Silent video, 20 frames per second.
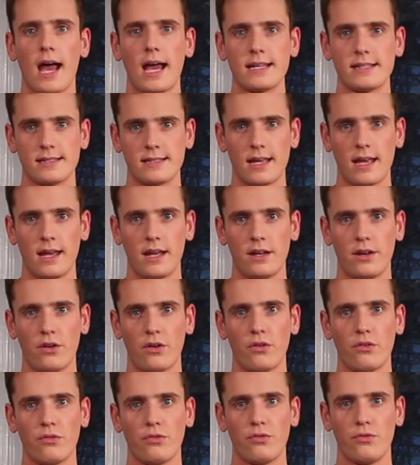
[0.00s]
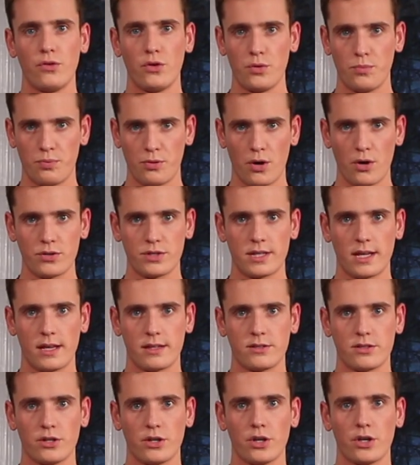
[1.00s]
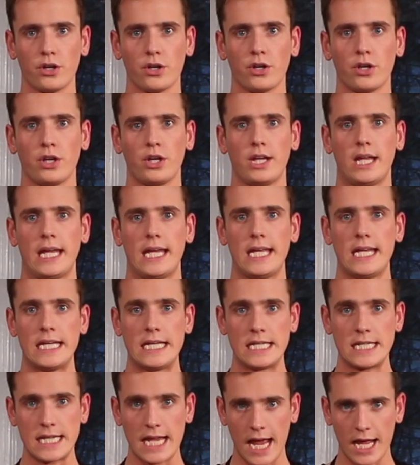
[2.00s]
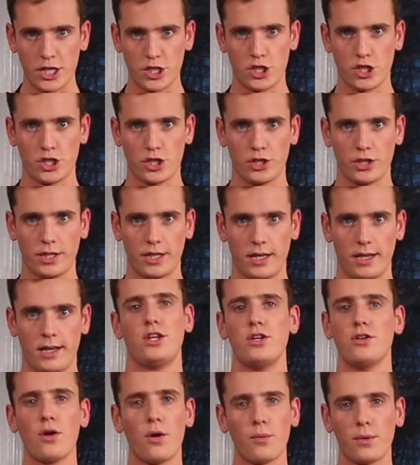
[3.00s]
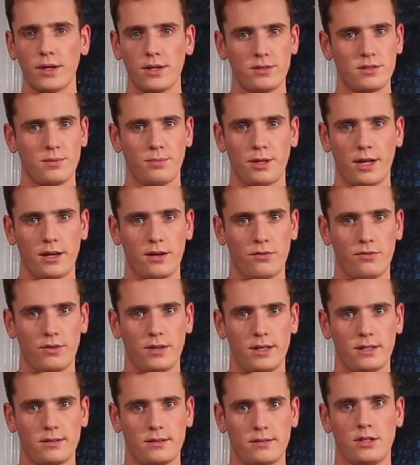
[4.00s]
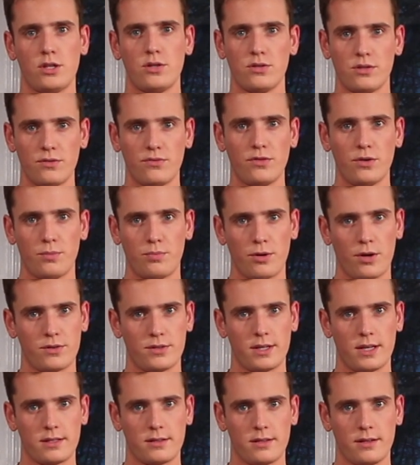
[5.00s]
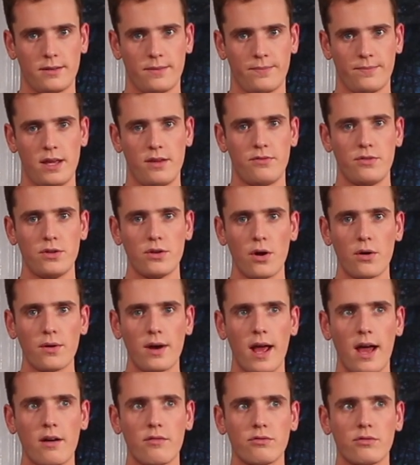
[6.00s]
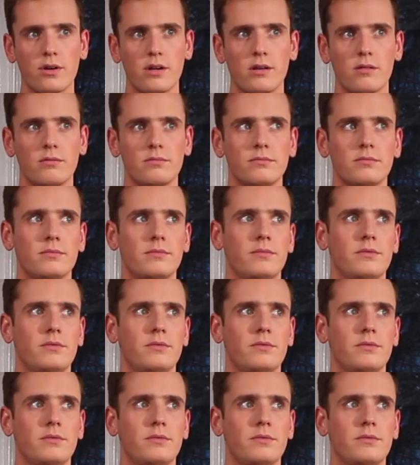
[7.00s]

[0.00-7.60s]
I said food processor intentionally. You don't want to use a blender for this. Use a food processor. If you don't have one,